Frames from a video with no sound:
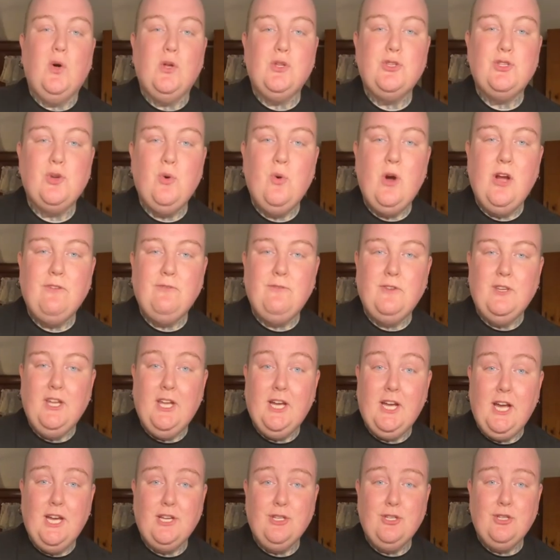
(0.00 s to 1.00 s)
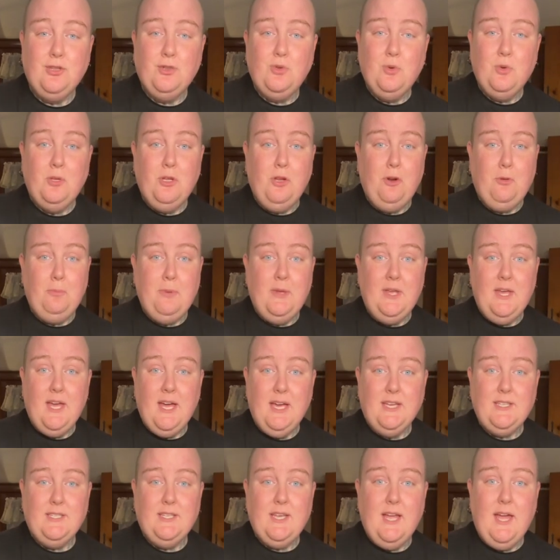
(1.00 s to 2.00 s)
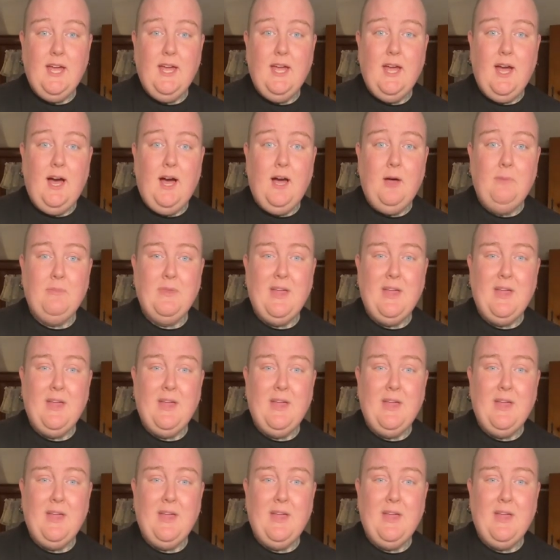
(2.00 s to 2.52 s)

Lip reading: Also, I feel like I should do a little PSA